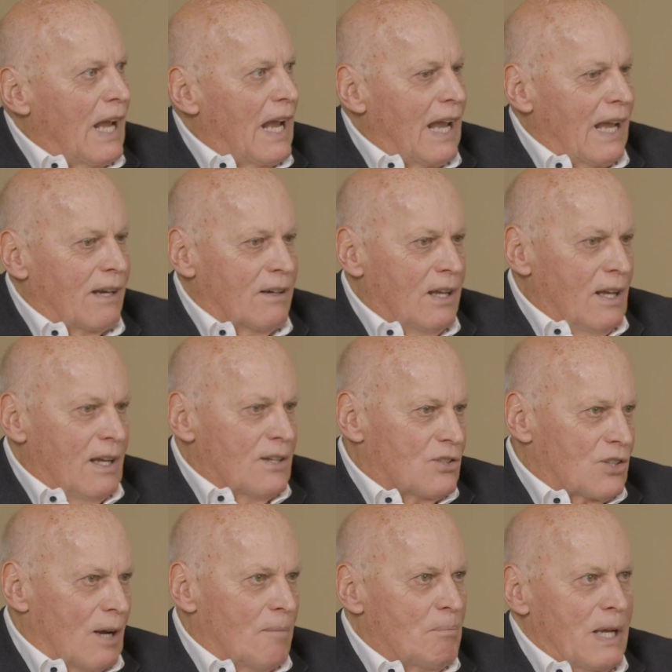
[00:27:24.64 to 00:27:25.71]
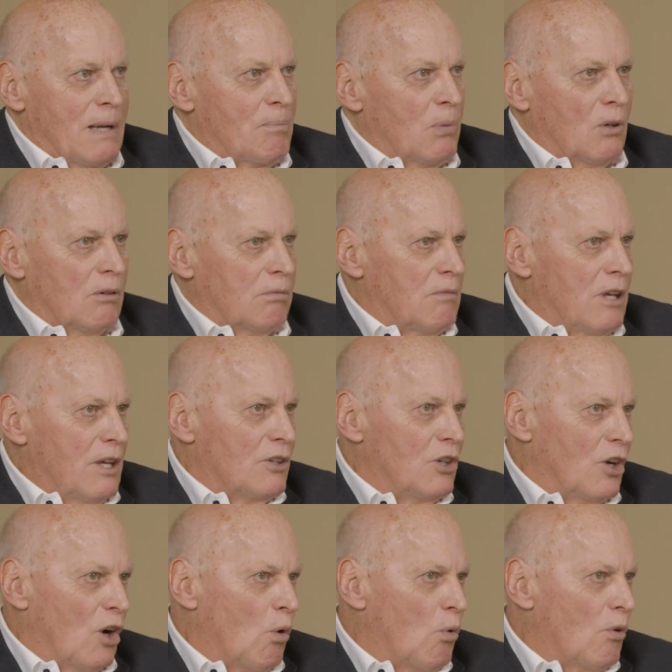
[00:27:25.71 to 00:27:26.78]
And some people,
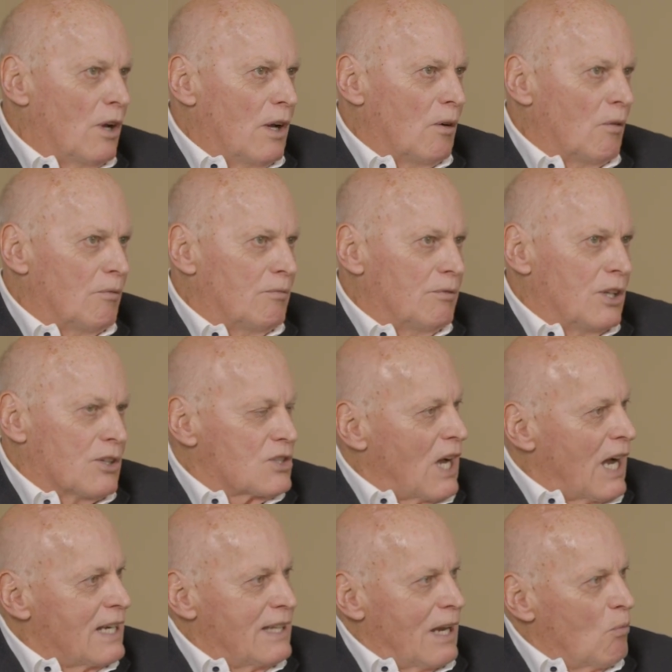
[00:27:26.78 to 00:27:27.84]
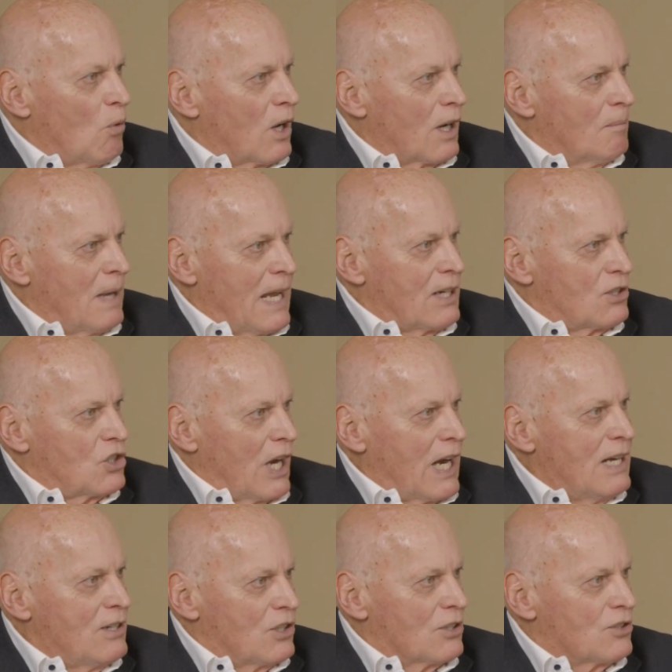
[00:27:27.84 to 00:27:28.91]
decide they want to make
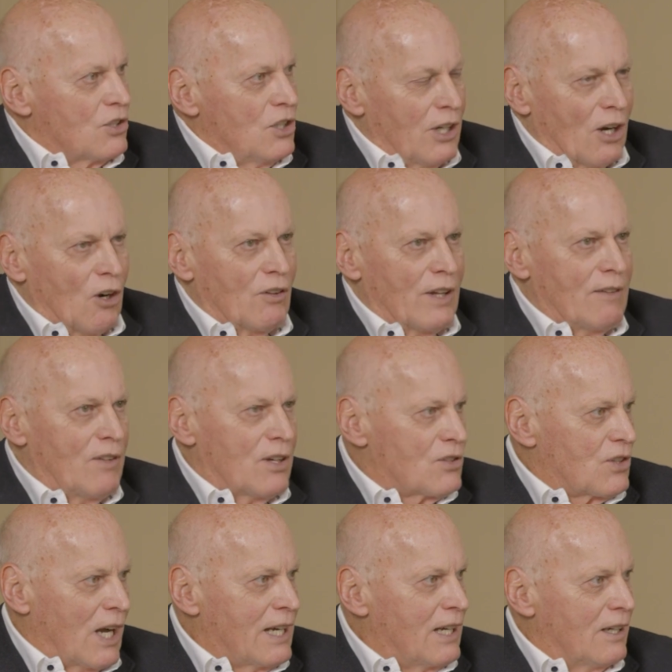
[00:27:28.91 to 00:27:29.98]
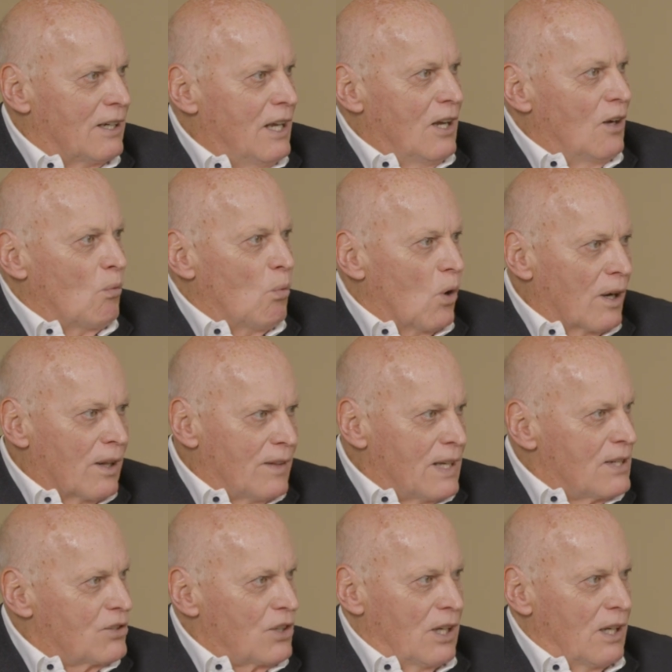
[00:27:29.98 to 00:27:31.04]
changes. They've decided one of
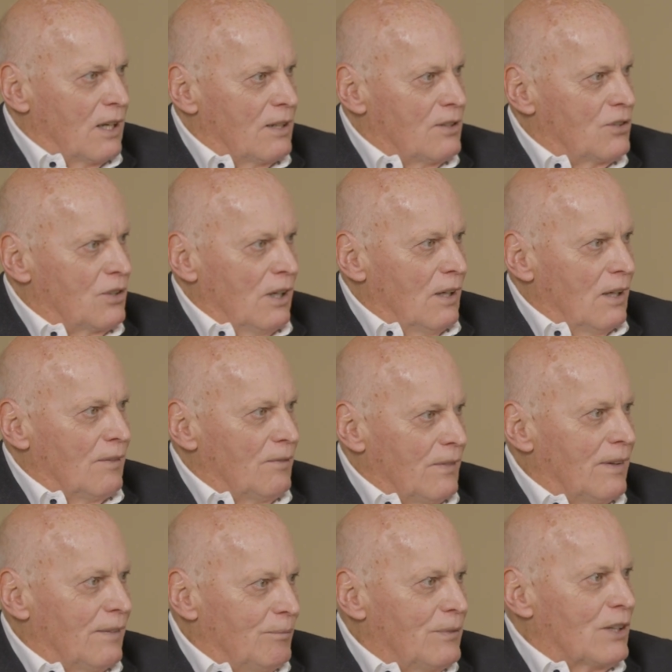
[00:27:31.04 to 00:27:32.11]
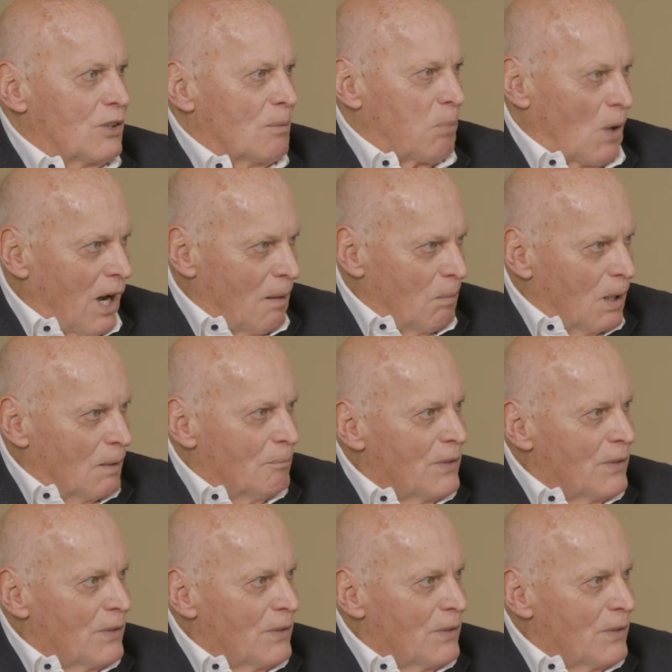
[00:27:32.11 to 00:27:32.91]
these kids is a problem.